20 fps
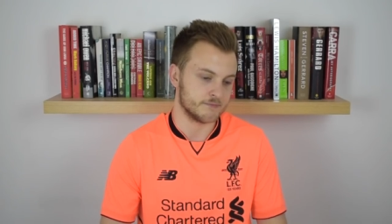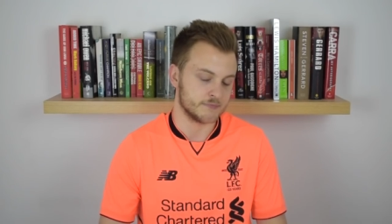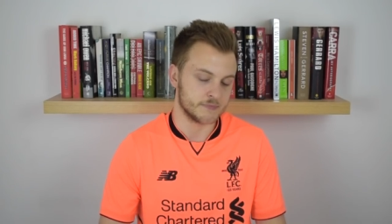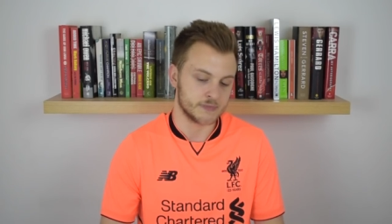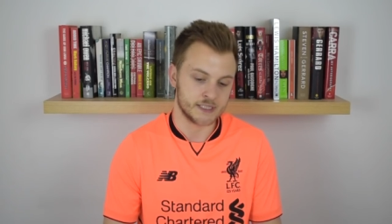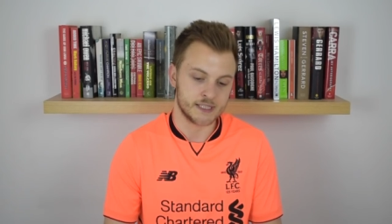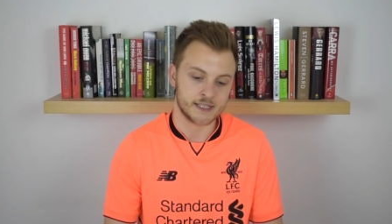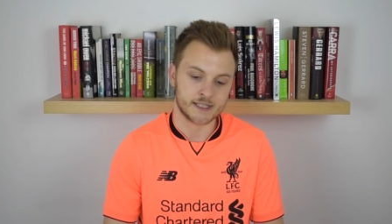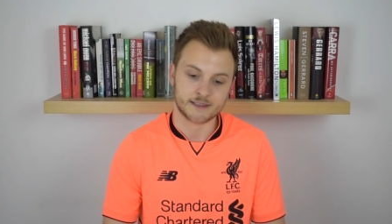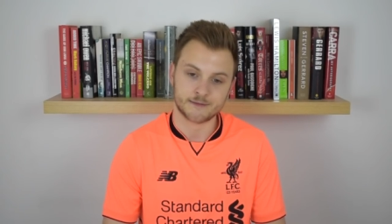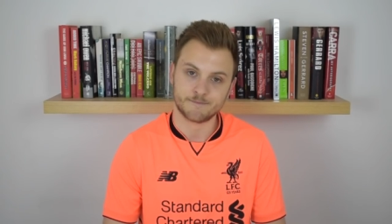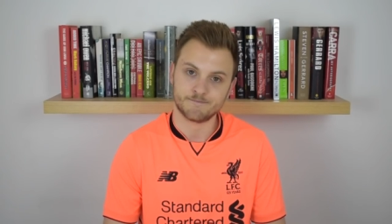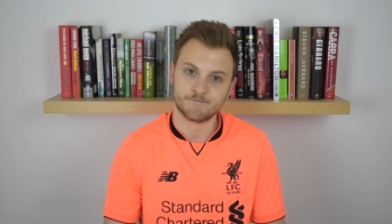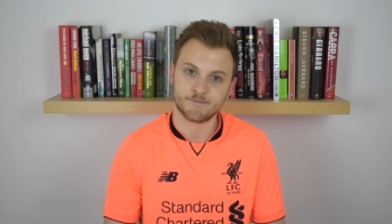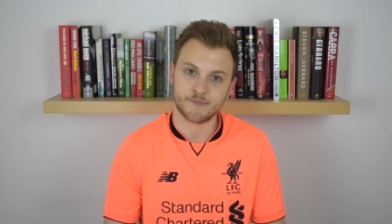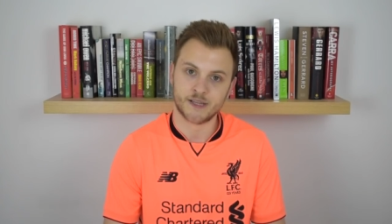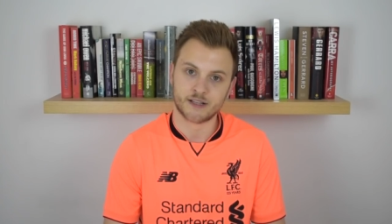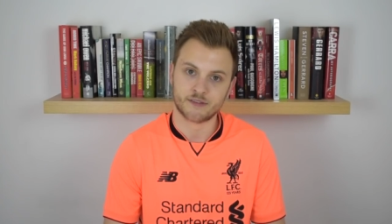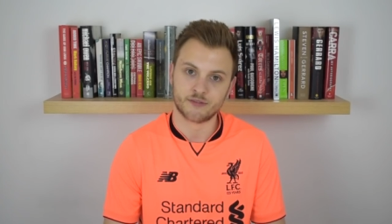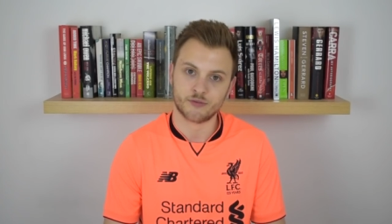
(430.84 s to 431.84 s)
yeah,
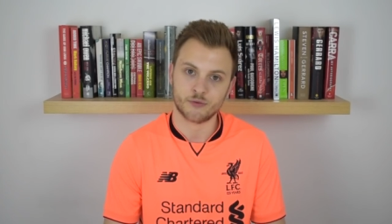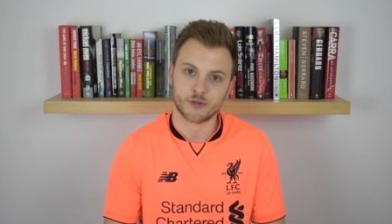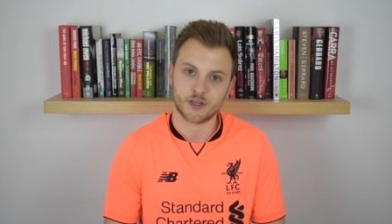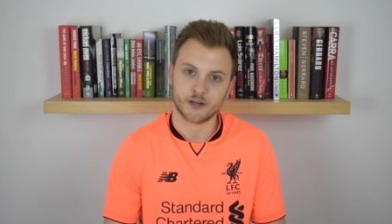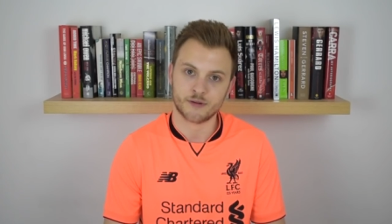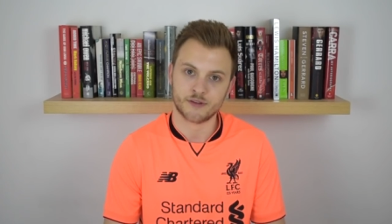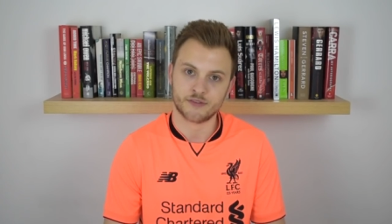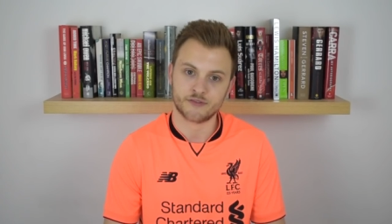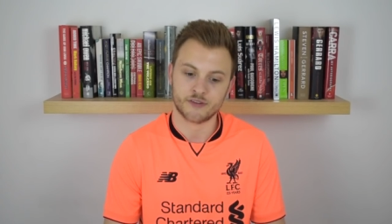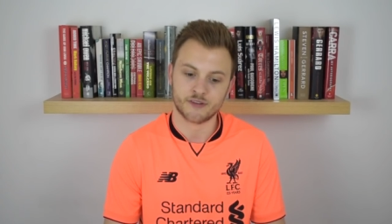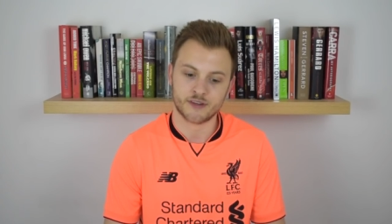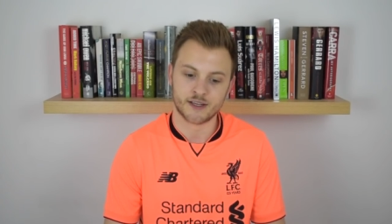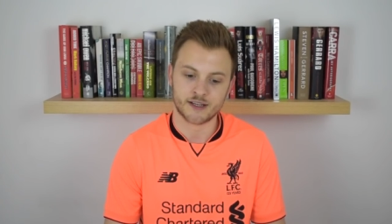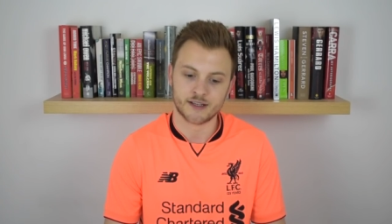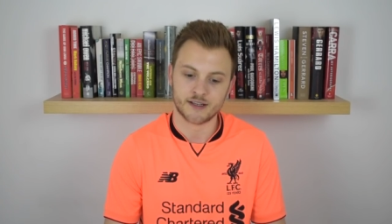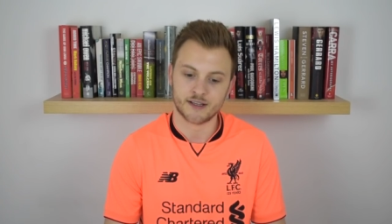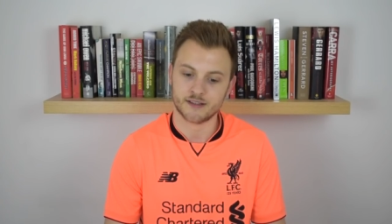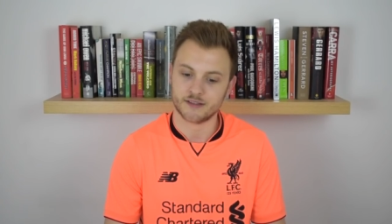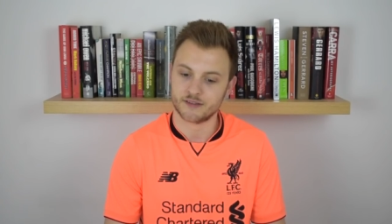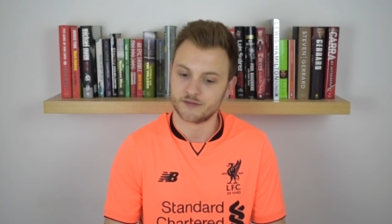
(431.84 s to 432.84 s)
that's all there is to that.